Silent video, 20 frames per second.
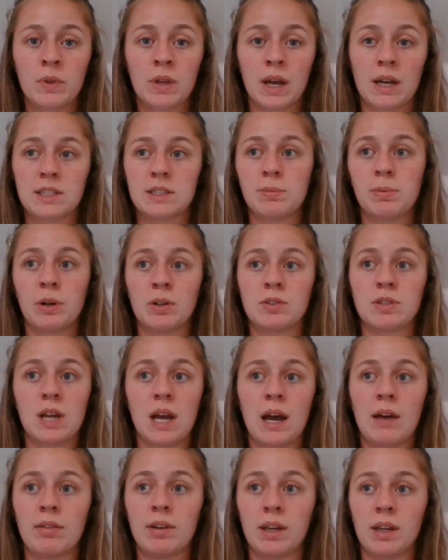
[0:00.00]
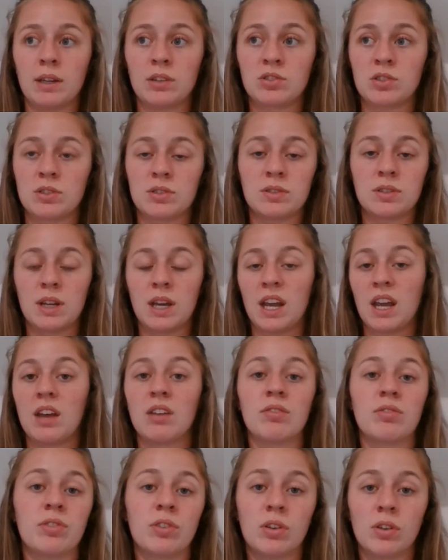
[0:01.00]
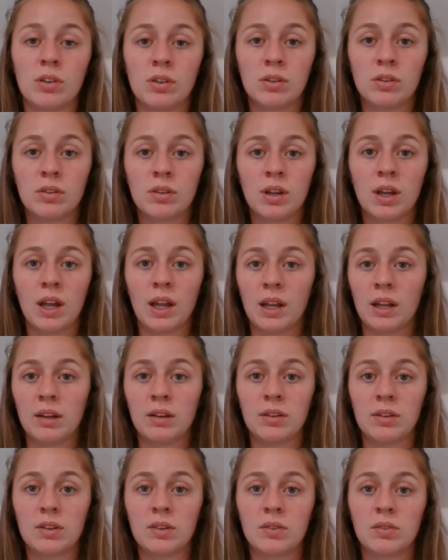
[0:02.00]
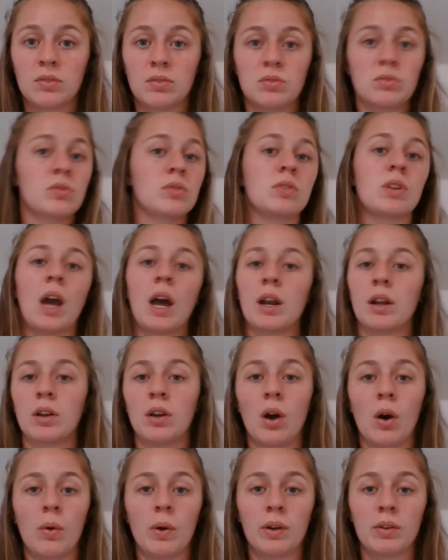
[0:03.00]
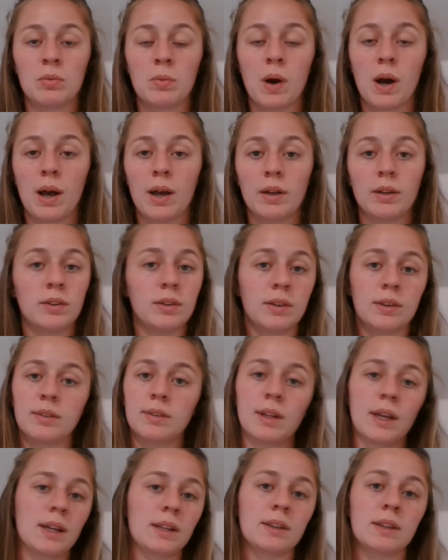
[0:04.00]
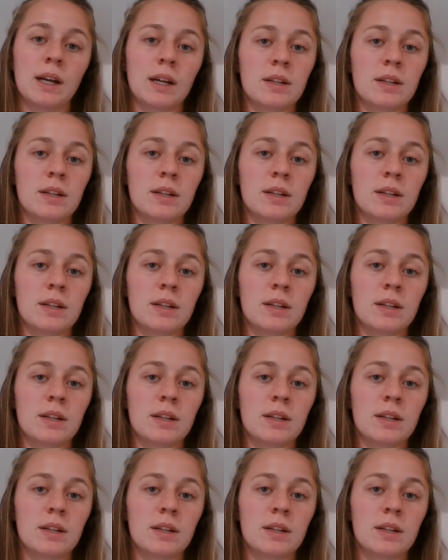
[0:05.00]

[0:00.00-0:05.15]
as opposed to having just a handful and kind of going wild. Like